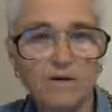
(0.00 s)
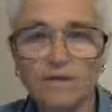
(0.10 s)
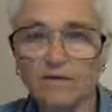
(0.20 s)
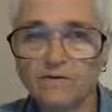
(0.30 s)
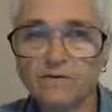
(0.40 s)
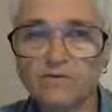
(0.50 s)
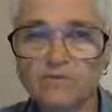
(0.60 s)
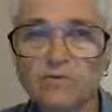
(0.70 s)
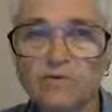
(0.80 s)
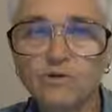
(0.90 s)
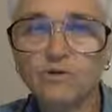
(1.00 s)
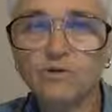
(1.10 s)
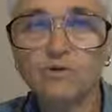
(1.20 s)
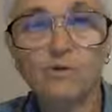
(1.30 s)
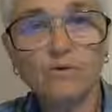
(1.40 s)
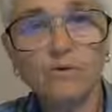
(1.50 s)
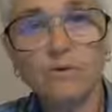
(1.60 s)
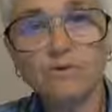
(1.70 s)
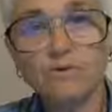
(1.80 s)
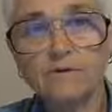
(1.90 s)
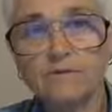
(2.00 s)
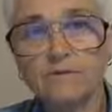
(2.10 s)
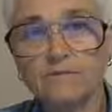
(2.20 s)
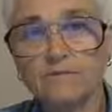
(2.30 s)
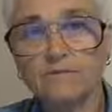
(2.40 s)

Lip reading: That's the illusion that there are dualities.